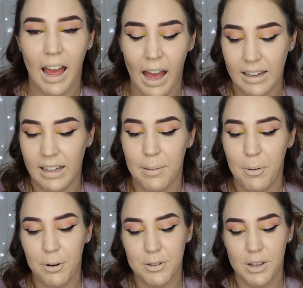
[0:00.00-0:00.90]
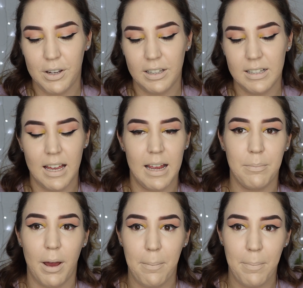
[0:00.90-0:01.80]
And then I'm also going to take
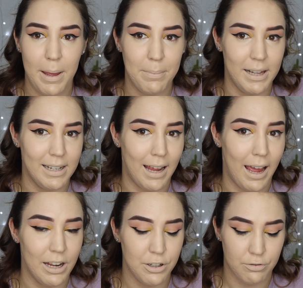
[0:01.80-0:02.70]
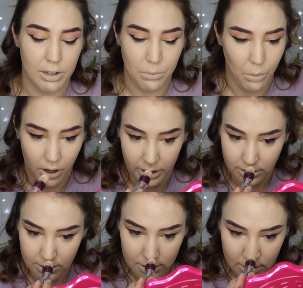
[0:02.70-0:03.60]
my Maybelline Age
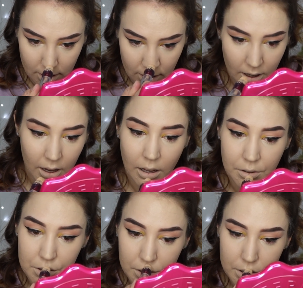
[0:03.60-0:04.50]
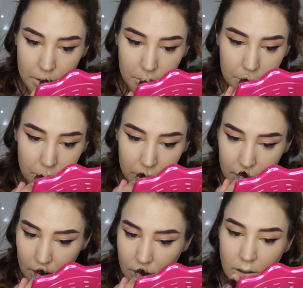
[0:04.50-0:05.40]
Rewind and just put
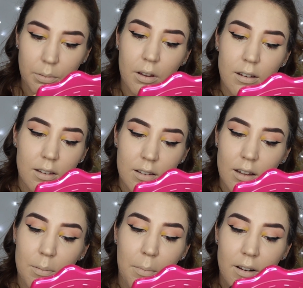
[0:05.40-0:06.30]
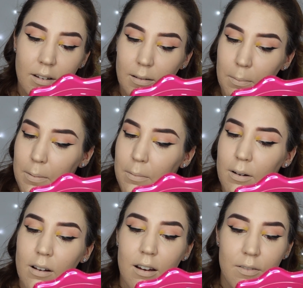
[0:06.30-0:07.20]
that in the places that I might need a bit more
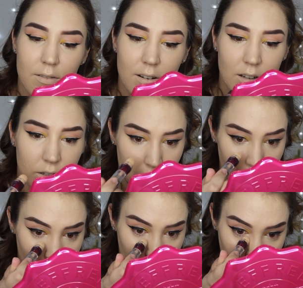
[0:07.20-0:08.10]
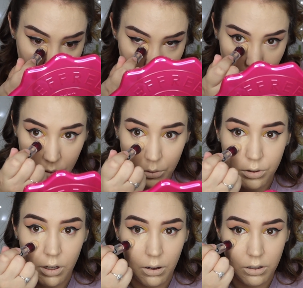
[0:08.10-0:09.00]
coverage, and
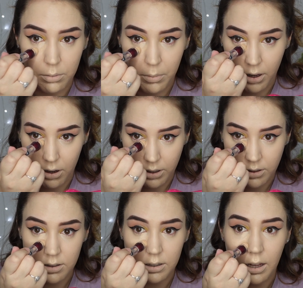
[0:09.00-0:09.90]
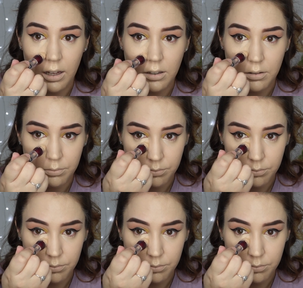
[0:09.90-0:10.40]
also under my eyes again.